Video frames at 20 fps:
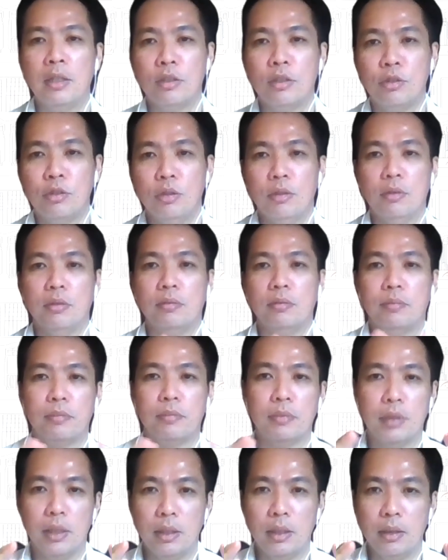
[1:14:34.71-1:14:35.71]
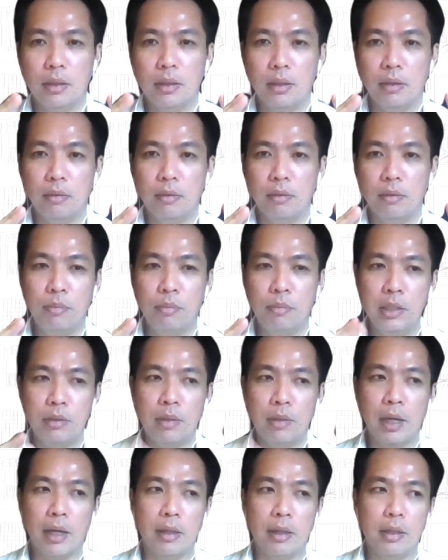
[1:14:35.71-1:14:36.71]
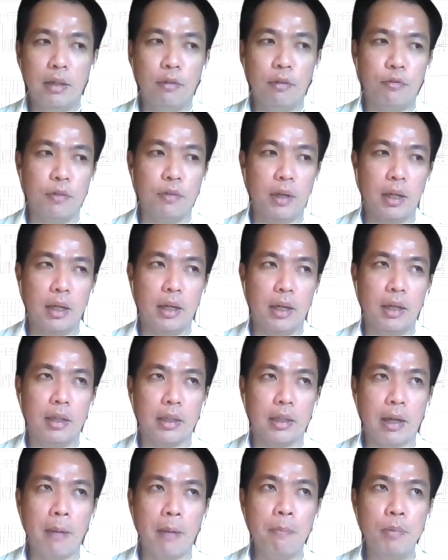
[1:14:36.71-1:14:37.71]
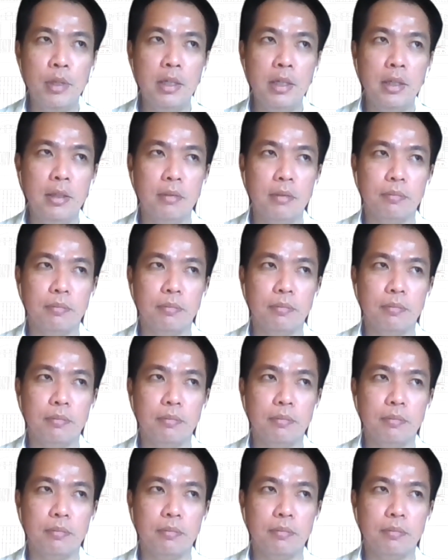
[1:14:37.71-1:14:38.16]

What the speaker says: So means that if the company